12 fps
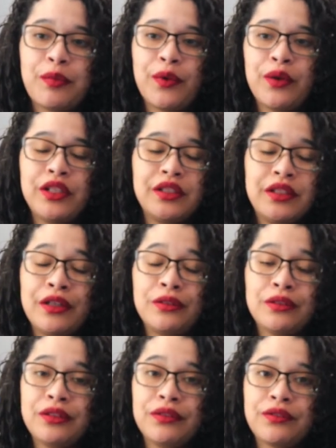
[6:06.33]
point not
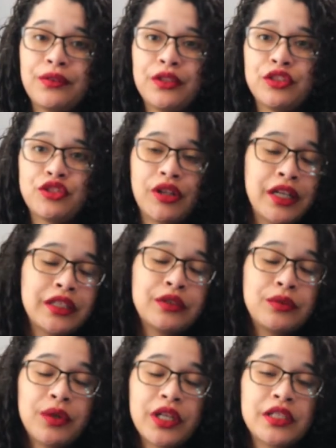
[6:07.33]
only for
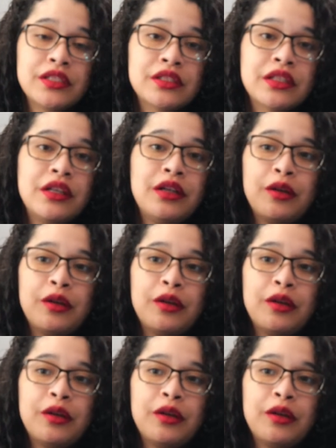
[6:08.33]
Dragon Quest,